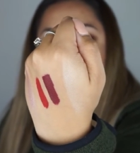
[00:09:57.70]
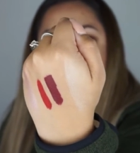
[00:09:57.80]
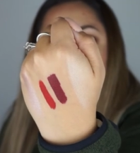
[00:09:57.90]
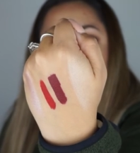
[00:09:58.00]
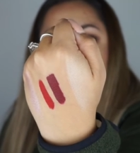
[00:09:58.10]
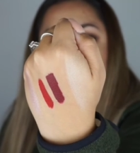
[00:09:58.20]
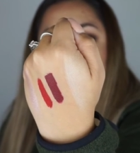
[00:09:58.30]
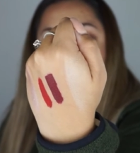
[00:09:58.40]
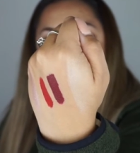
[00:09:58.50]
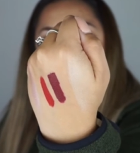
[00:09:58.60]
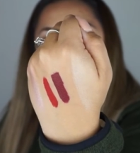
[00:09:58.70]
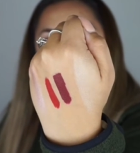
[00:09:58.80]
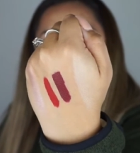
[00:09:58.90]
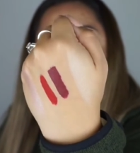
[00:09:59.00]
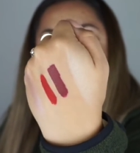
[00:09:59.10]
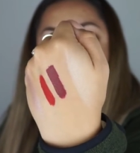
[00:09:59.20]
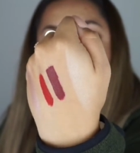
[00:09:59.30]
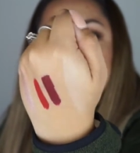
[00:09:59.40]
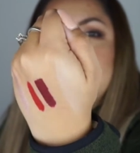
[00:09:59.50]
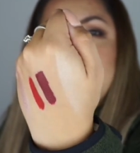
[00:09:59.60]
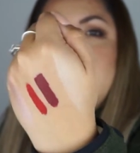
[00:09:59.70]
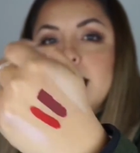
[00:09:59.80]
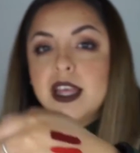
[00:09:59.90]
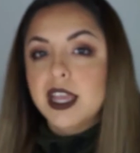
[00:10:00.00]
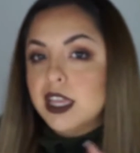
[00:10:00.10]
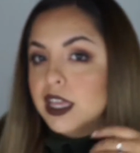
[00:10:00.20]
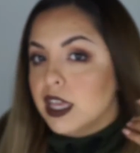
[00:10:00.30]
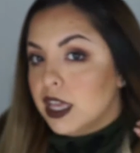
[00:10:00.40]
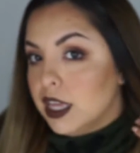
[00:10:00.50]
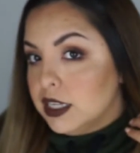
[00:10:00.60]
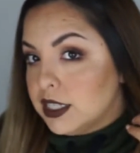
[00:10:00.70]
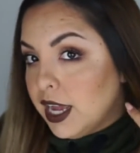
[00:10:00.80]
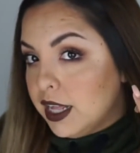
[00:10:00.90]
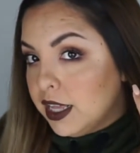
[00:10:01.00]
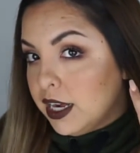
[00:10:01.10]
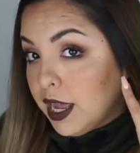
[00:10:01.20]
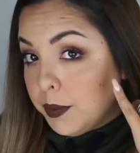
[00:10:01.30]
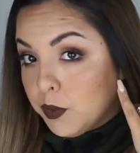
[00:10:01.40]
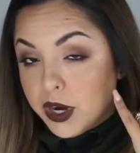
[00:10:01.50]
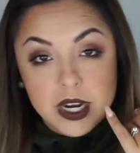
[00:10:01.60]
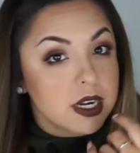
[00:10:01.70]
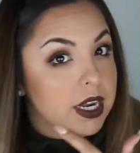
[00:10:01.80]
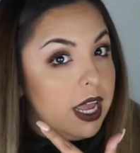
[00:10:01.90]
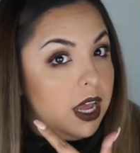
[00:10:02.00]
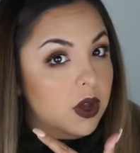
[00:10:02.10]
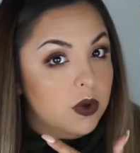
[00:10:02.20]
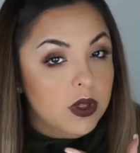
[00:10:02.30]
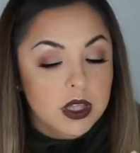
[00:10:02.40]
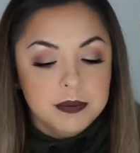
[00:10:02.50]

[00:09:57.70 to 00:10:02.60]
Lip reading: like just a warmer highlight. It is a highlight I'm wearing now.